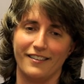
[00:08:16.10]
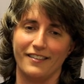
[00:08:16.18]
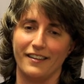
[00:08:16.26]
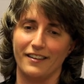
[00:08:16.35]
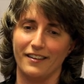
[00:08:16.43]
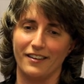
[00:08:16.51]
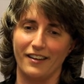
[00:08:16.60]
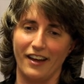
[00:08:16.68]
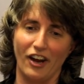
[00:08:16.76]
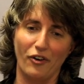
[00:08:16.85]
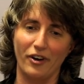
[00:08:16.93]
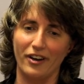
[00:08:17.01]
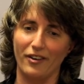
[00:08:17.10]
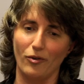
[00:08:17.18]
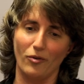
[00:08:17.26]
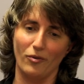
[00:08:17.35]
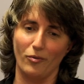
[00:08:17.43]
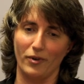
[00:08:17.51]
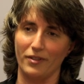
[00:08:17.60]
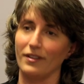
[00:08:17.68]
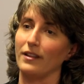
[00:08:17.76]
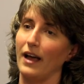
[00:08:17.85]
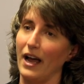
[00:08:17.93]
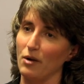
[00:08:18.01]
The area with
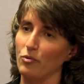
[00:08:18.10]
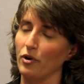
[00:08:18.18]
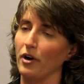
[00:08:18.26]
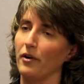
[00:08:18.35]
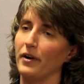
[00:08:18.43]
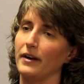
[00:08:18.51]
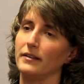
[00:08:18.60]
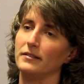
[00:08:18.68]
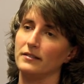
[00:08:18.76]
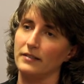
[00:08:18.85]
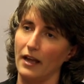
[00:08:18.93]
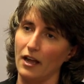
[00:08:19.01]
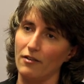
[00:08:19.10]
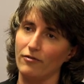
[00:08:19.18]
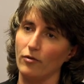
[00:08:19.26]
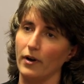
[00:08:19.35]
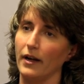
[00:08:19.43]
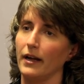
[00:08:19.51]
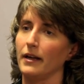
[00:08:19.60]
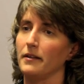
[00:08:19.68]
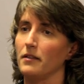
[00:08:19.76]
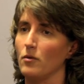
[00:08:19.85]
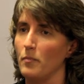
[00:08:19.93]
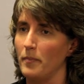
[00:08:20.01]
the library,
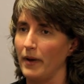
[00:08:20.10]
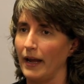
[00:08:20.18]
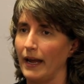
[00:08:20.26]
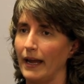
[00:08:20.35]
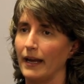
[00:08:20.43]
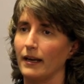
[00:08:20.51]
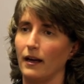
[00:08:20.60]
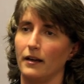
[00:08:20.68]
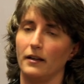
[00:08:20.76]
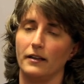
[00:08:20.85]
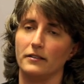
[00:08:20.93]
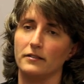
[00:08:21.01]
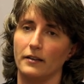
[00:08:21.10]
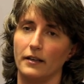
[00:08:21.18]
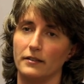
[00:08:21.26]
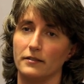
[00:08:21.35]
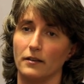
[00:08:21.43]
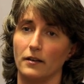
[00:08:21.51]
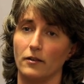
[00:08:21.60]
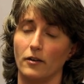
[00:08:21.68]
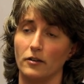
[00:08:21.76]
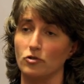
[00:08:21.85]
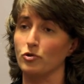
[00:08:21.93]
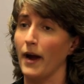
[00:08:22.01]
Safeway, the bank, it's an
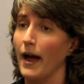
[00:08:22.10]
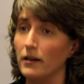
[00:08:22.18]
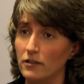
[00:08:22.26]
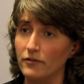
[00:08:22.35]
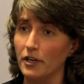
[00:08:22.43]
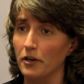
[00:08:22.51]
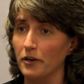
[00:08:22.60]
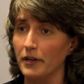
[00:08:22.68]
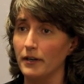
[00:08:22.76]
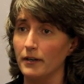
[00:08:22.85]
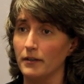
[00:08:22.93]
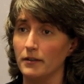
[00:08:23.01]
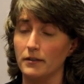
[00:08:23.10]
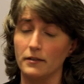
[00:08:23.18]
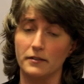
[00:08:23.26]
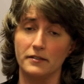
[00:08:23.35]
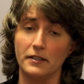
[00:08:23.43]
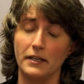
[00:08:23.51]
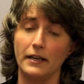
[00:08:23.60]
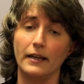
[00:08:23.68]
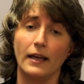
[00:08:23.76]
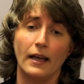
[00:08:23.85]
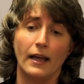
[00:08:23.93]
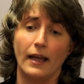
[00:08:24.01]
attractive area in the
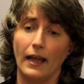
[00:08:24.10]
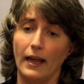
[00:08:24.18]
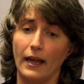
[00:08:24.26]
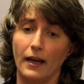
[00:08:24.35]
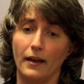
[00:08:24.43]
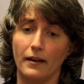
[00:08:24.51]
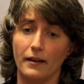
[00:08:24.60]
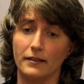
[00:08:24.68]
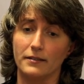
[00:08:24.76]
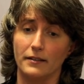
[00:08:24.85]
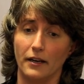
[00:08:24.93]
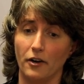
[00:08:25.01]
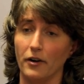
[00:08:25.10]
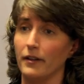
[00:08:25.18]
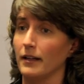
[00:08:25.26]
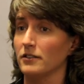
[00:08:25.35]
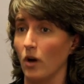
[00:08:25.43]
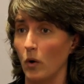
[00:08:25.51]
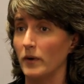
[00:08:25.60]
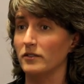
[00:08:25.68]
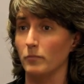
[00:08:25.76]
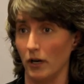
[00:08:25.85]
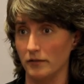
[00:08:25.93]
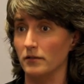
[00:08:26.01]
city, and it's an area that's always
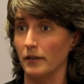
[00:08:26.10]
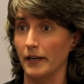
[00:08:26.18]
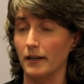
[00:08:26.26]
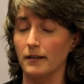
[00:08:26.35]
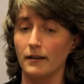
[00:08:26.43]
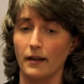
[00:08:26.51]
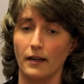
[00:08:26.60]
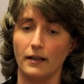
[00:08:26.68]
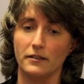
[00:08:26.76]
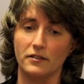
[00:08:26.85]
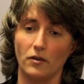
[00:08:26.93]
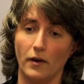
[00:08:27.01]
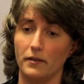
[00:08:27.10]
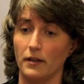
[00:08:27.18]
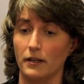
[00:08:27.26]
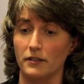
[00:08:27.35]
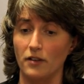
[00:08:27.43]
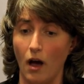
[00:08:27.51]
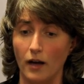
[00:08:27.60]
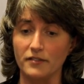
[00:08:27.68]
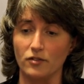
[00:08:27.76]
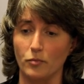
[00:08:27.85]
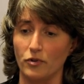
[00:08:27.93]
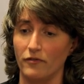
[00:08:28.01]
bustling. And so I think it's
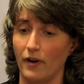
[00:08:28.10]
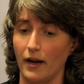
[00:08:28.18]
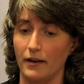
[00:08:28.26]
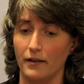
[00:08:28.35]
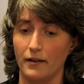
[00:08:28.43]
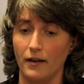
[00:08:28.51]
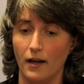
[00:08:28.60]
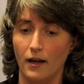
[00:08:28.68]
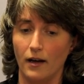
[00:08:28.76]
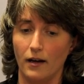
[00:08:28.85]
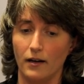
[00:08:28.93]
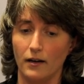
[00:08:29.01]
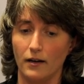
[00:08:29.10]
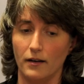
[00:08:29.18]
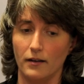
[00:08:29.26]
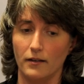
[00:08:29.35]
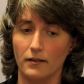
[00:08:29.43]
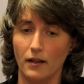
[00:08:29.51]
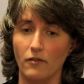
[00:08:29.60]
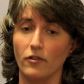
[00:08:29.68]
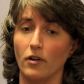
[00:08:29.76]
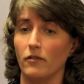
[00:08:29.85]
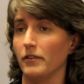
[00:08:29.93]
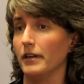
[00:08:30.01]
also provided a
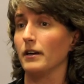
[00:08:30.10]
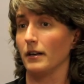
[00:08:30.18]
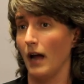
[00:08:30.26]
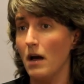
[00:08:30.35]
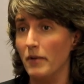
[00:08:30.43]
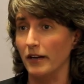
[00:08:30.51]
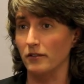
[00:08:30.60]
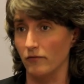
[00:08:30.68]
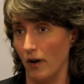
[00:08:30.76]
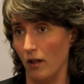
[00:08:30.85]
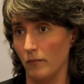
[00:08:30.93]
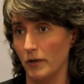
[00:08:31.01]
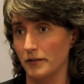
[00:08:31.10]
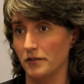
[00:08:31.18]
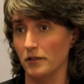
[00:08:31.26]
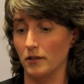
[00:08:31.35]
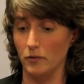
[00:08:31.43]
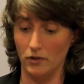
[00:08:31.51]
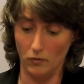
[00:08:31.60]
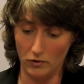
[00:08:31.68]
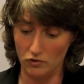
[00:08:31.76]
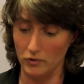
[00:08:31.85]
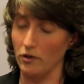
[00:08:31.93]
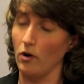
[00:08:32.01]
level of economic development to the community,
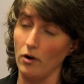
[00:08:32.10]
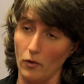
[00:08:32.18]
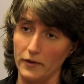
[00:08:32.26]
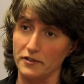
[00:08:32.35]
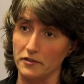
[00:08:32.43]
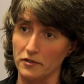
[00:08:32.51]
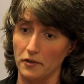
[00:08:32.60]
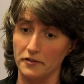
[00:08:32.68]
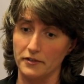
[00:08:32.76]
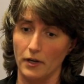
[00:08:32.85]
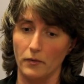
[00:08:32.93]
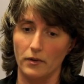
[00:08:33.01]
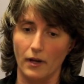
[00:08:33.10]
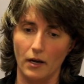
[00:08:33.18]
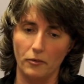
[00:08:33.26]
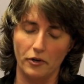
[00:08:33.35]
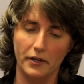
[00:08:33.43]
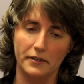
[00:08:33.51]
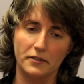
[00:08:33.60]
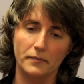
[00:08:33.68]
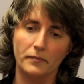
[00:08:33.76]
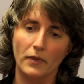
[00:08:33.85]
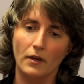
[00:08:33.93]
which we don't always associate with libraries.